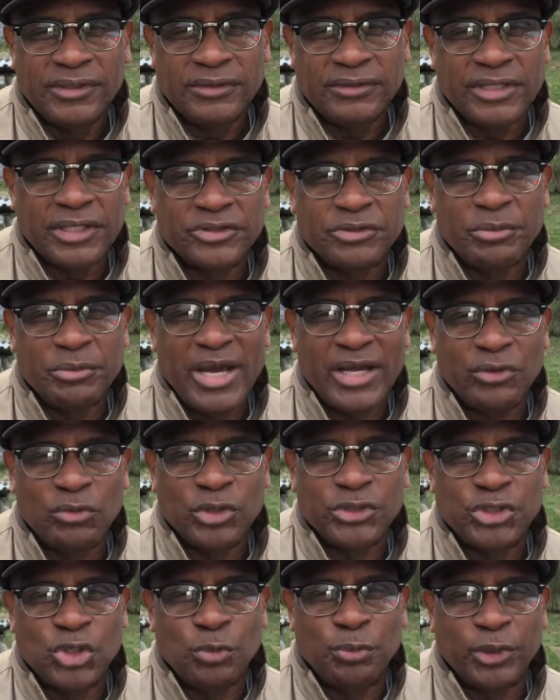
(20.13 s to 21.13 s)
Doesn't matter
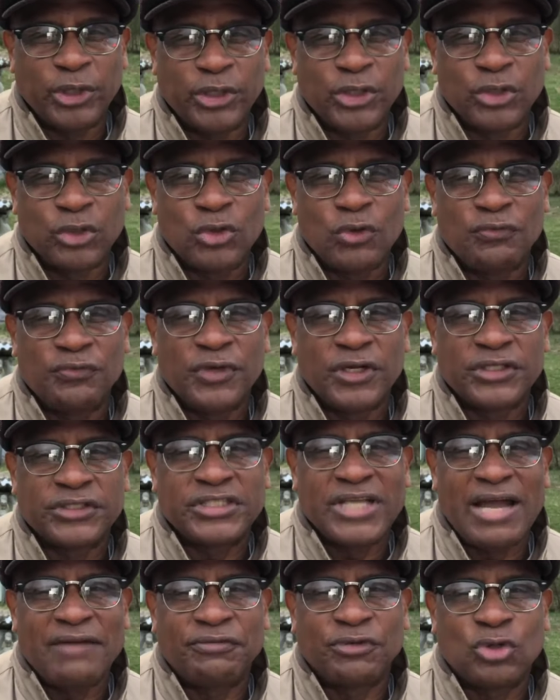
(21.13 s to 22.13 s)
what your political,
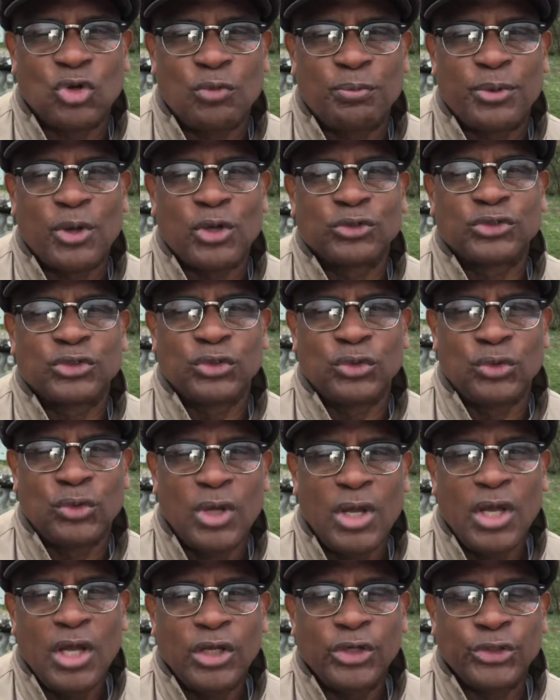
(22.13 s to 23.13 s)
philosophical, personal,
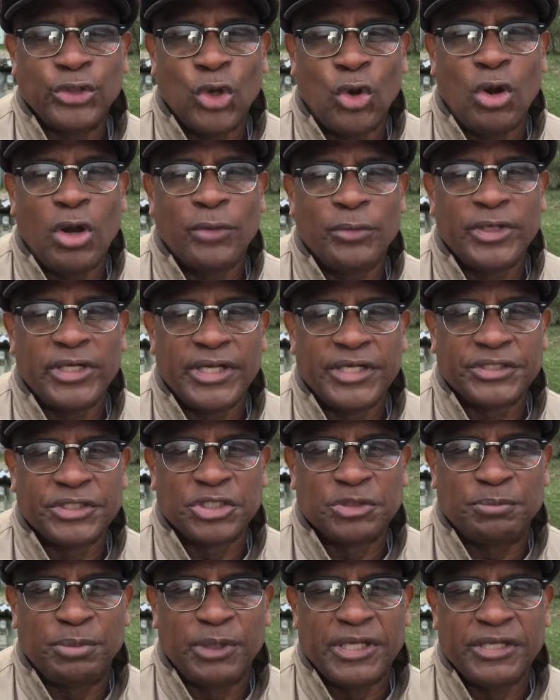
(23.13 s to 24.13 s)
nor
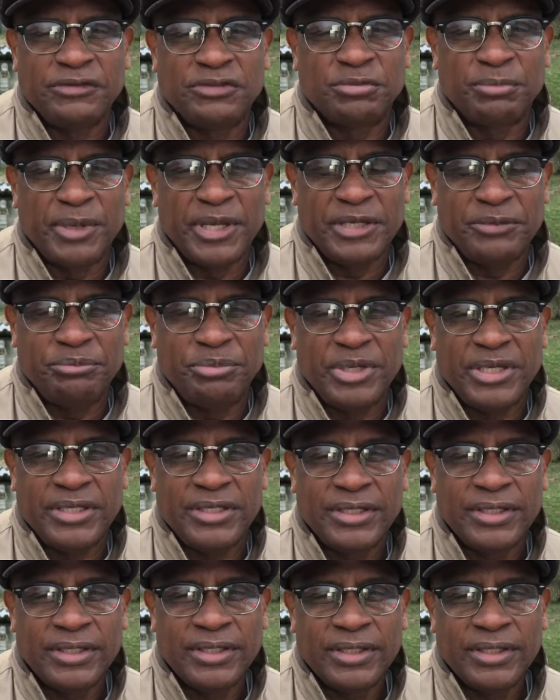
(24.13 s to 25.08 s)
religious beliefs may be.